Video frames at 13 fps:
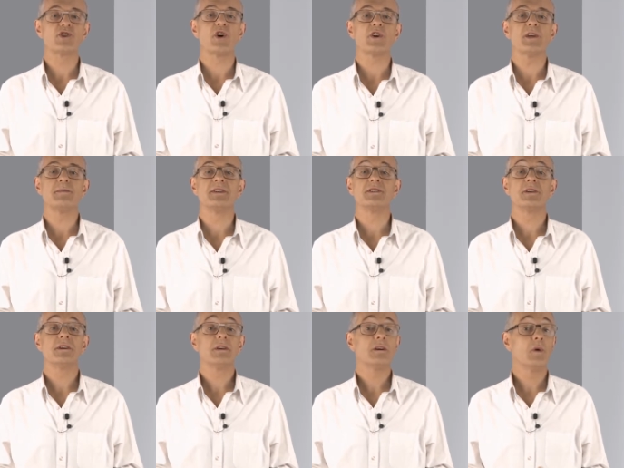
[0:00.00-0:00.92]
document,
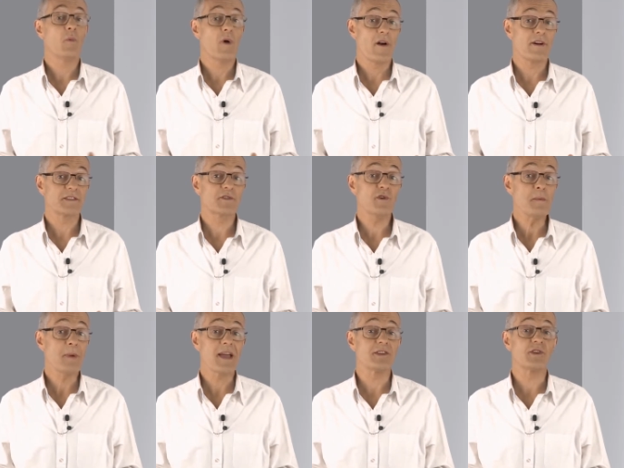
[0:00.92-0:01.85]
whereas three
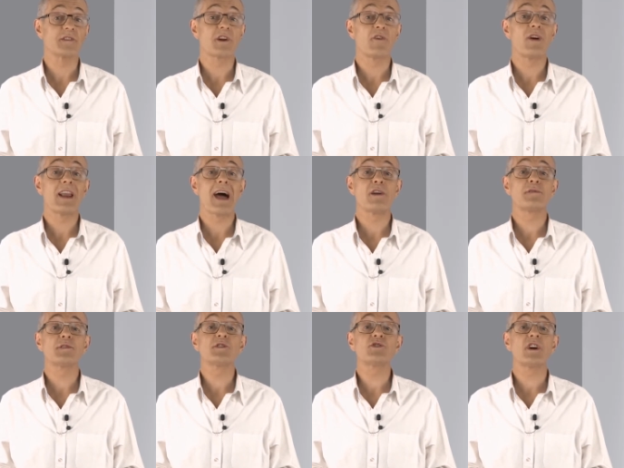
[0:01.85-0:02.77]
pages are allowed
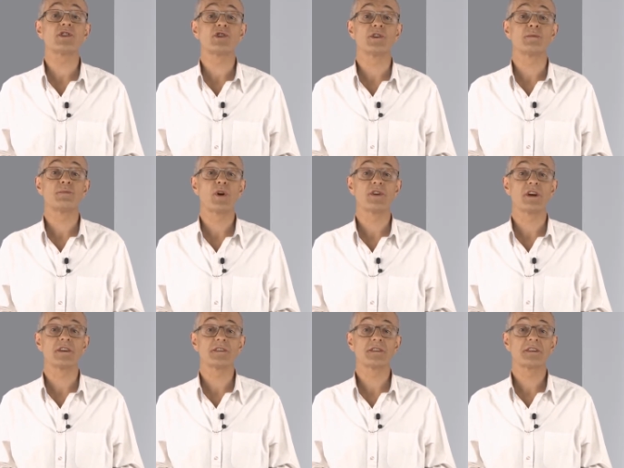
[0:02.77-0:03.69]
for structured
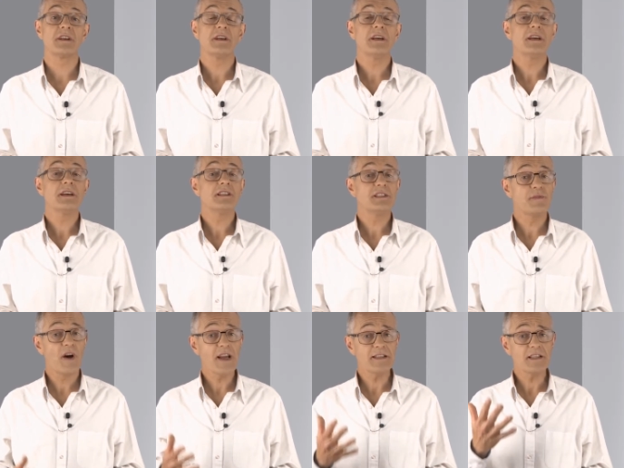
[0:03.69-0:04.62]
products,
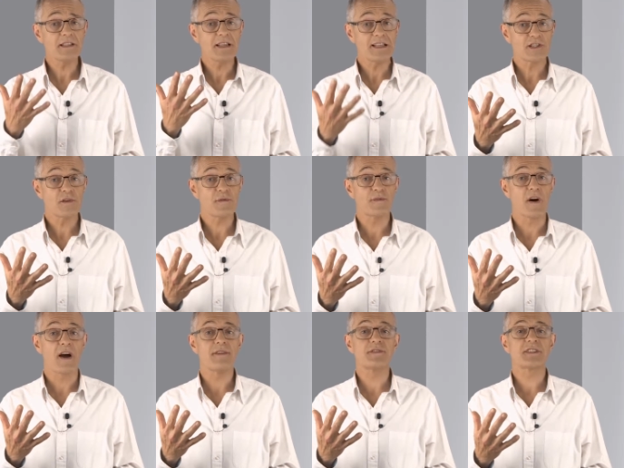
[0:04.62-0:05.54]
divided into
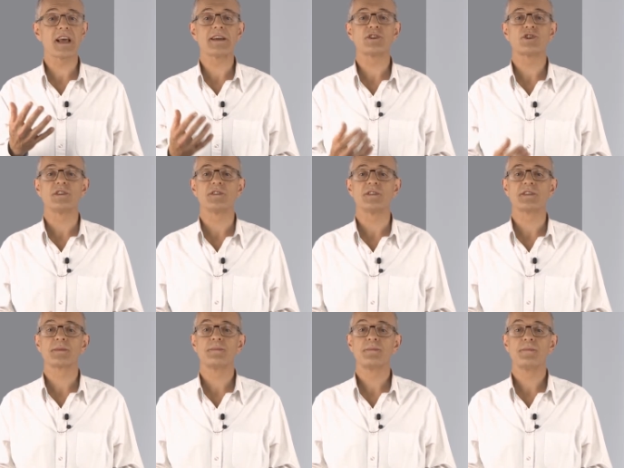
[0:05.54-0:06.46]
five
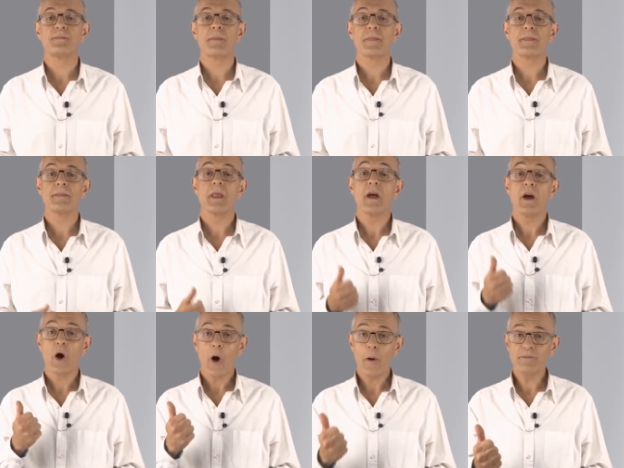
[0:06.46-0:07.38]
sections.
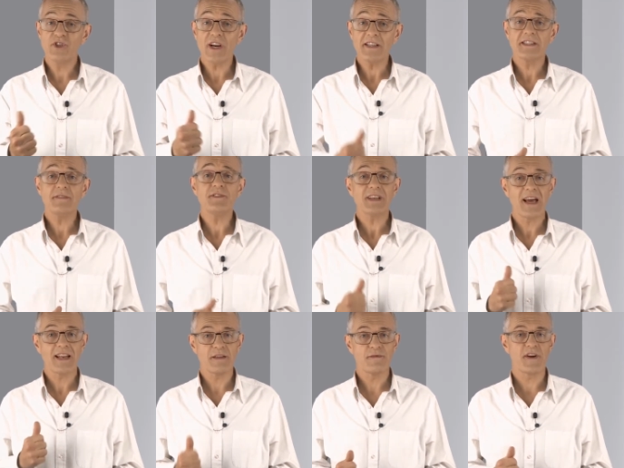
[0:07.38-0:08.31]
Objectives
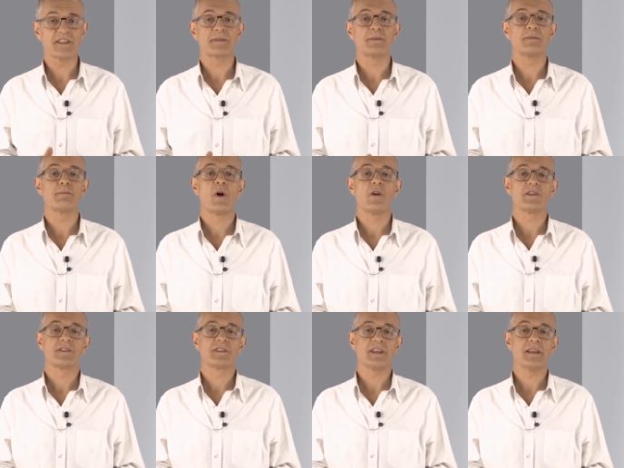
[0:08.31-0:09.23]
and Investment
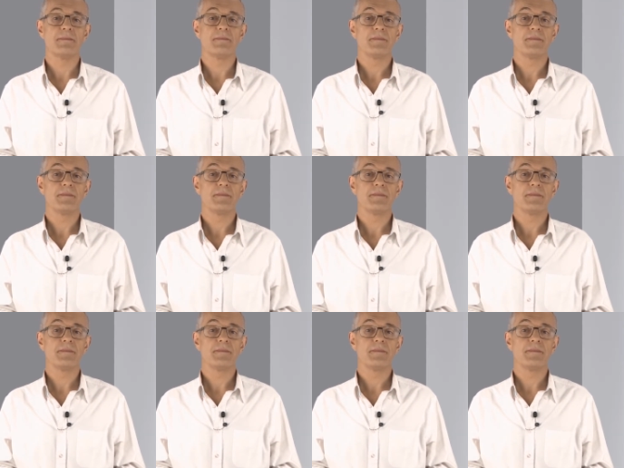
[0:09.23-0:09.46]
Policy.